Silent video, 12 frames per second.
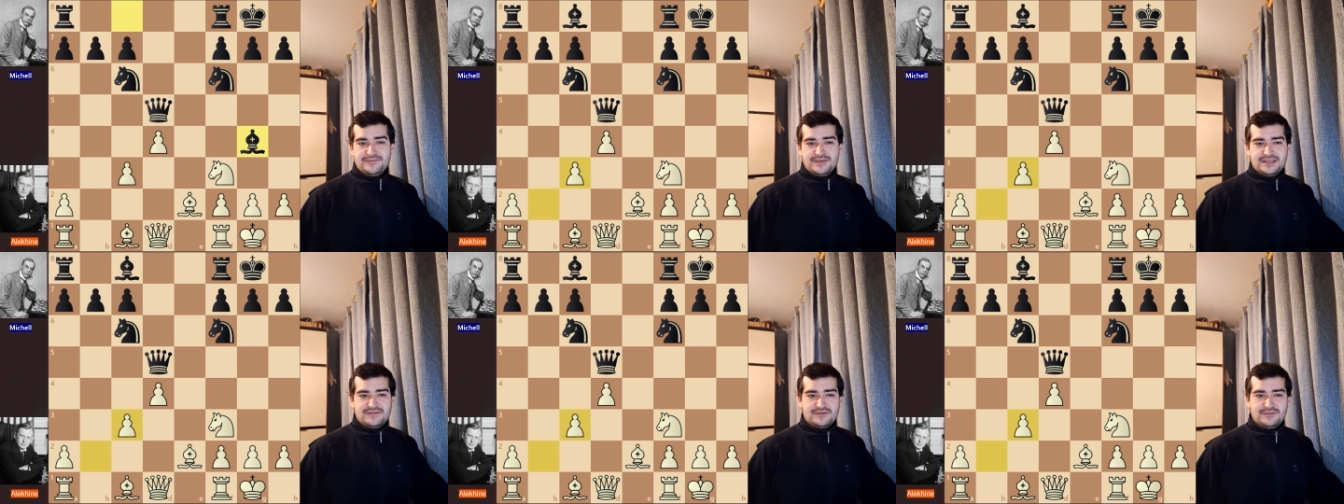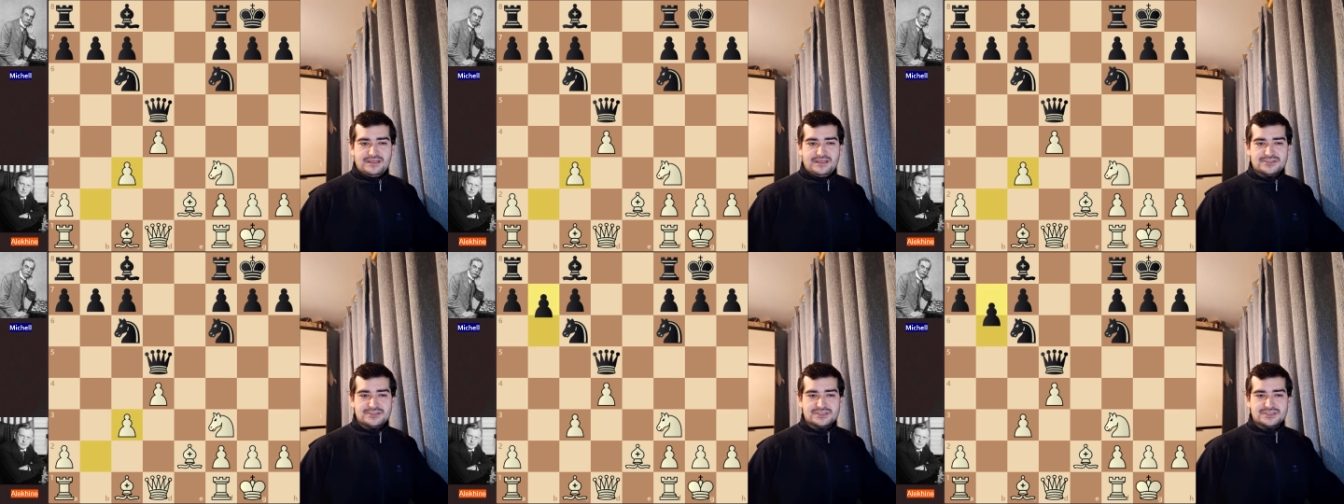but after b
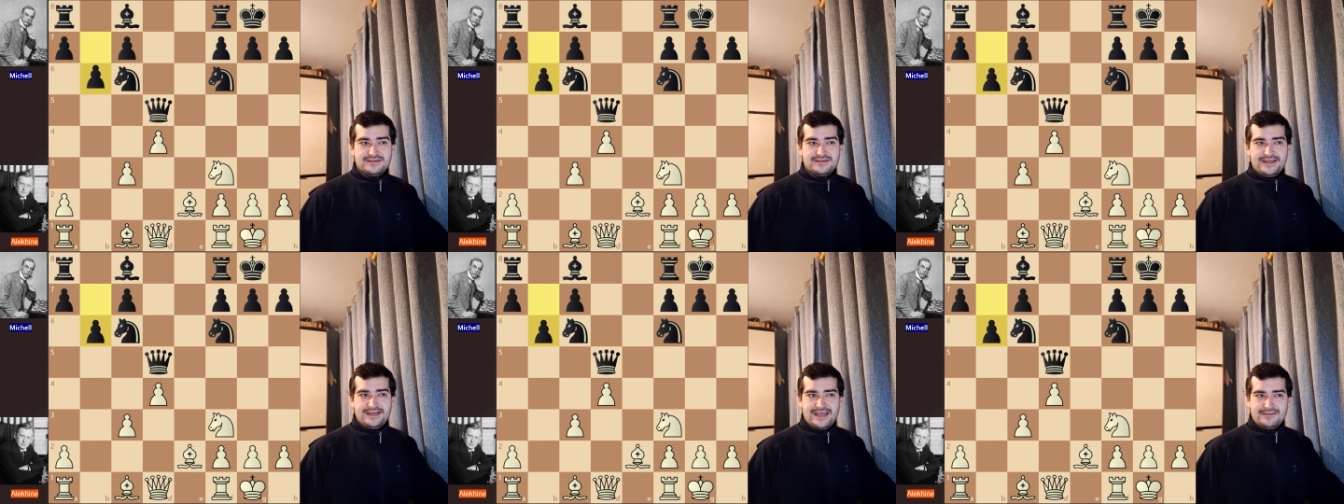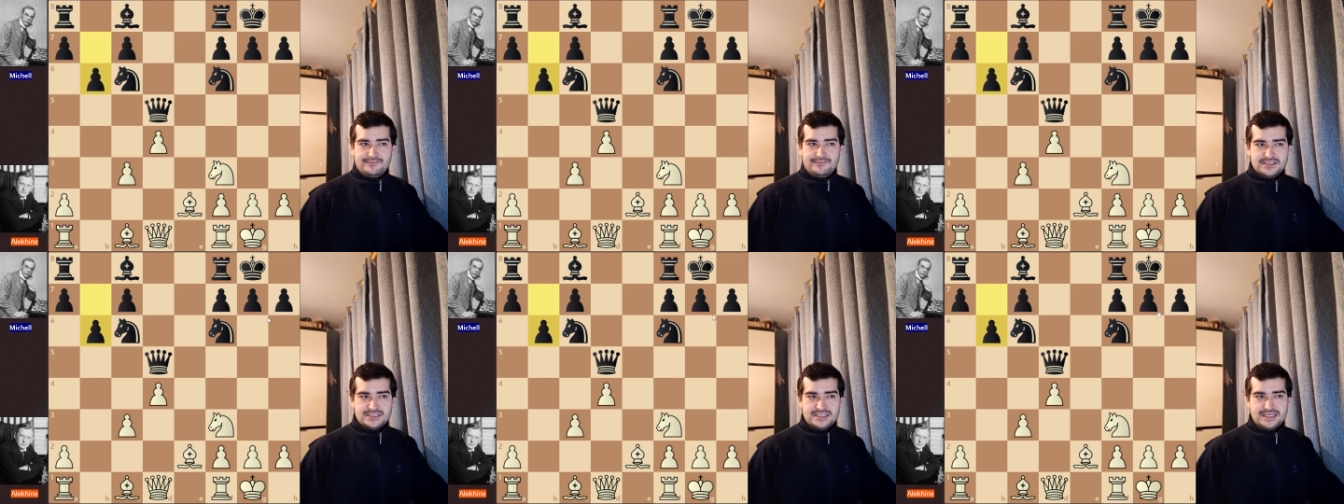takes on c3 and
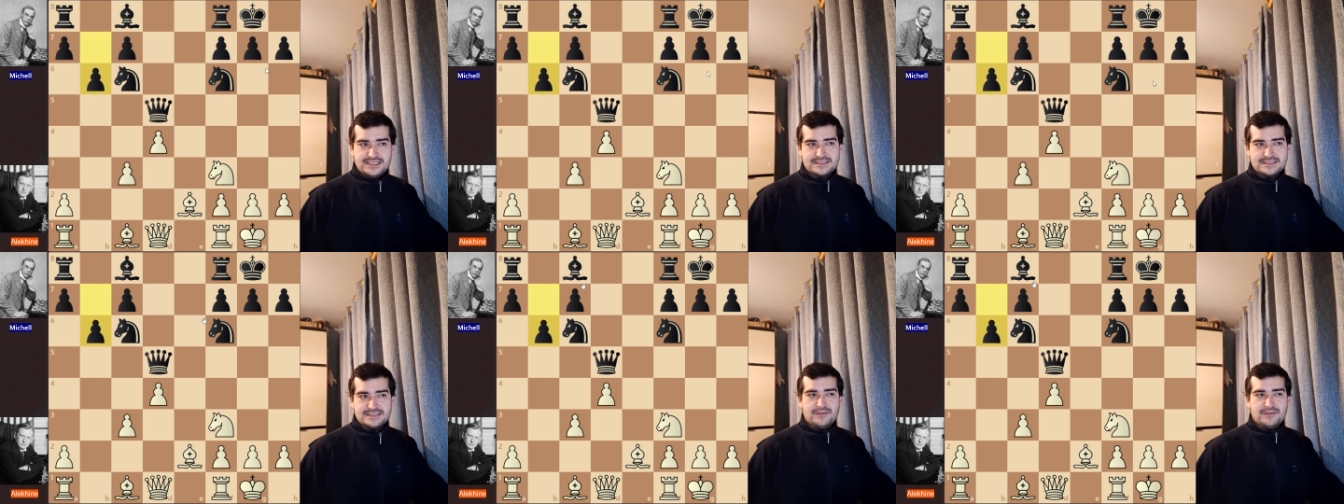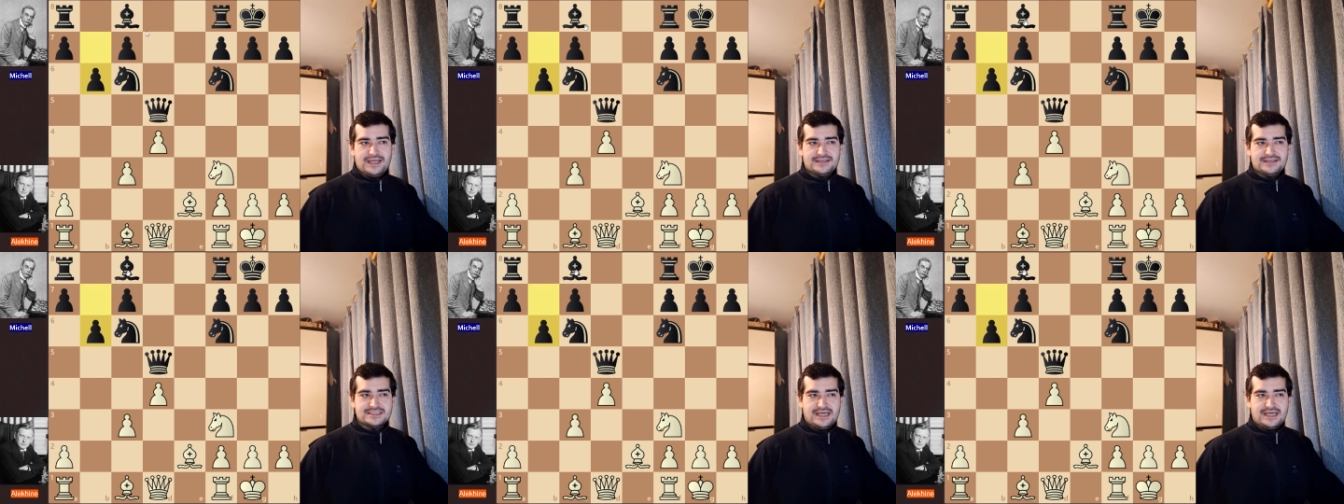b6,
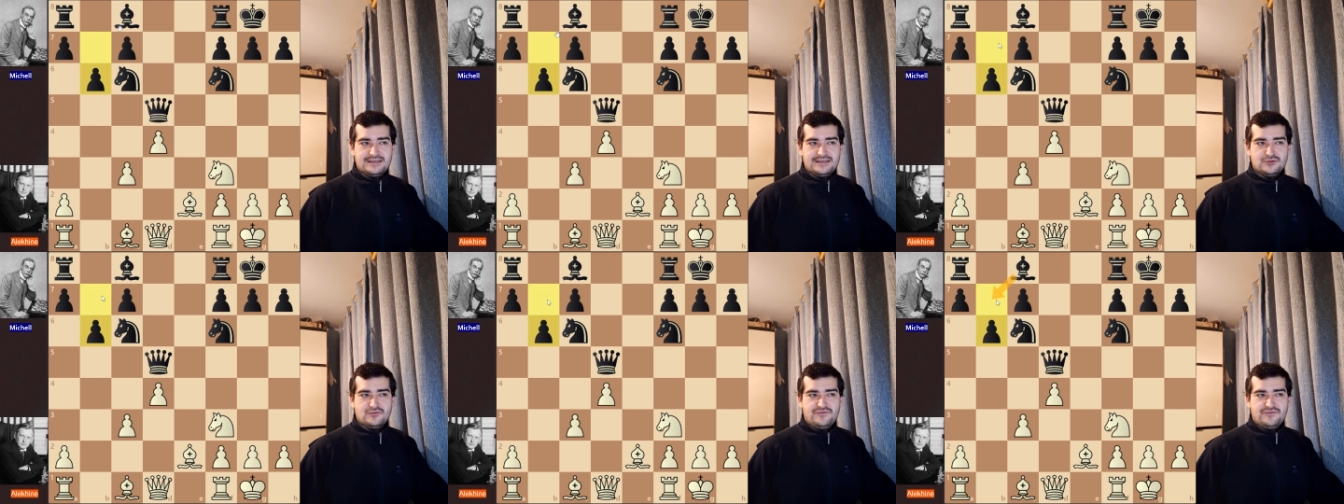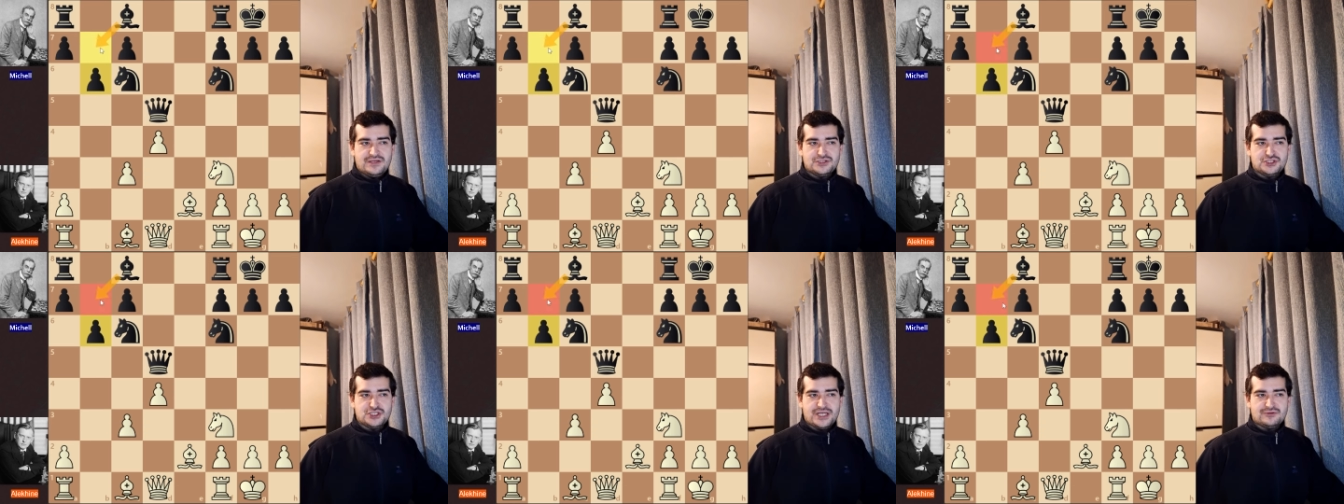black decided to
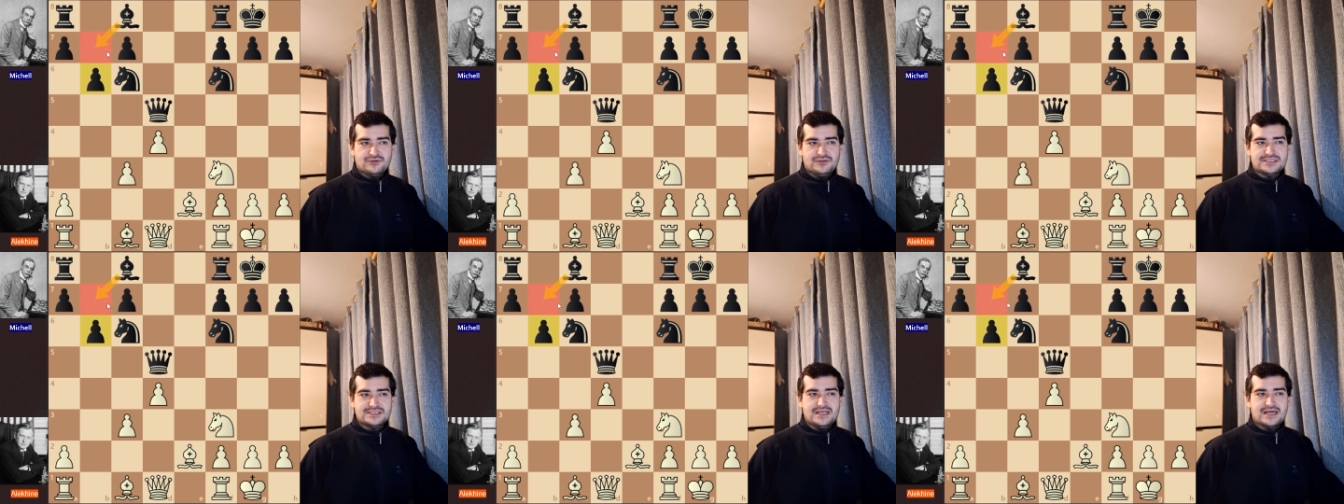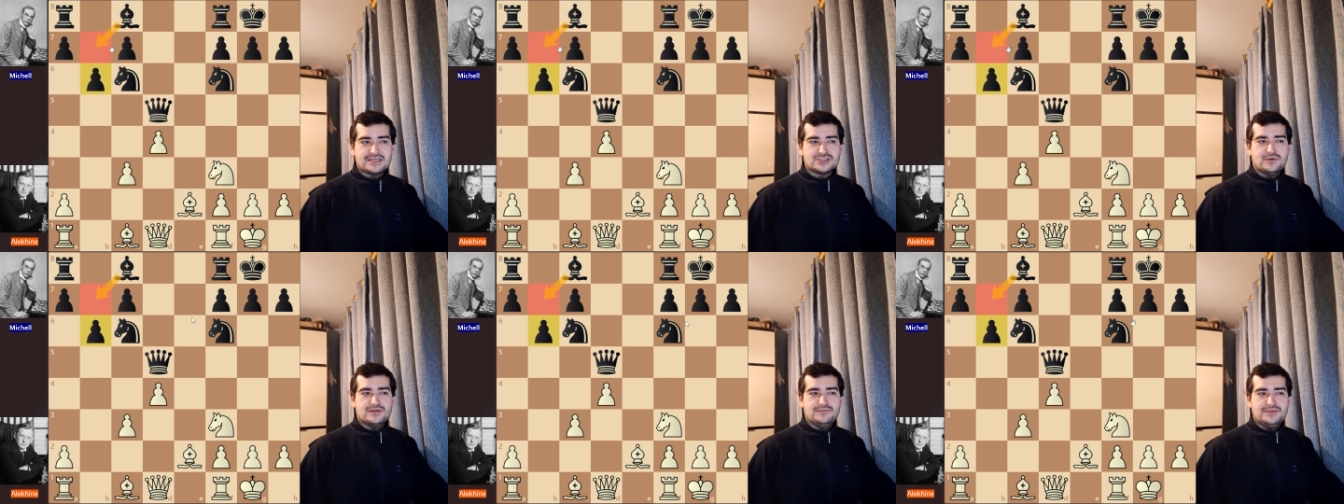fianchetto this dark
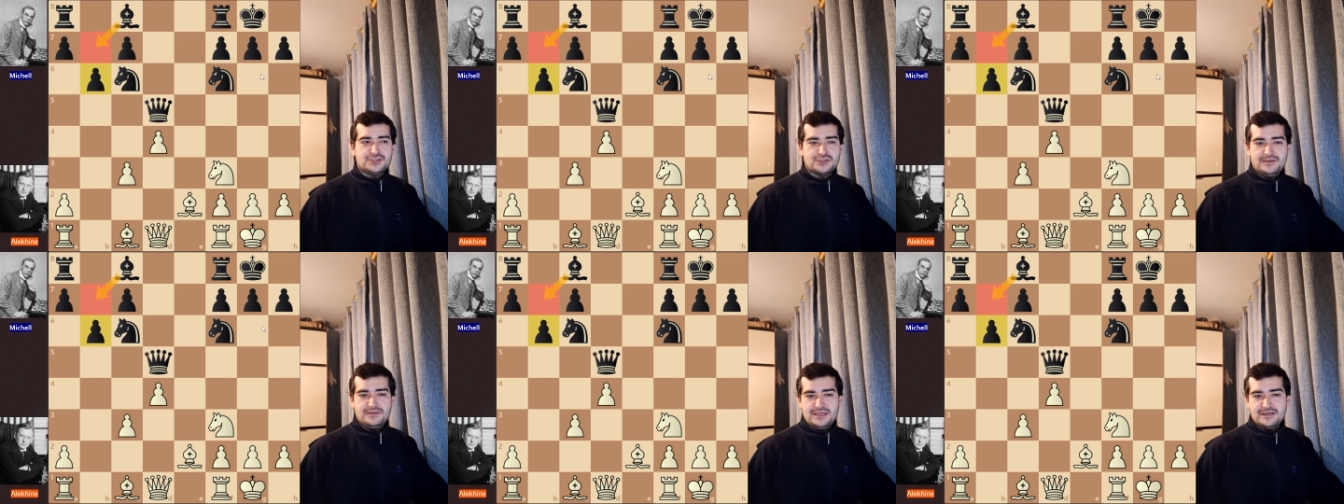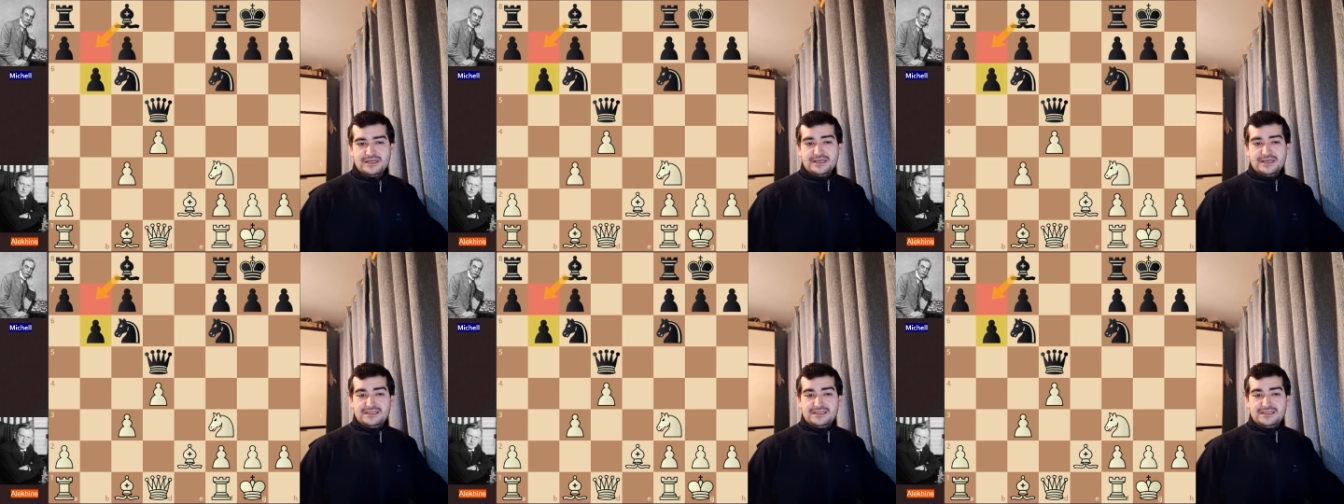squared bishop here.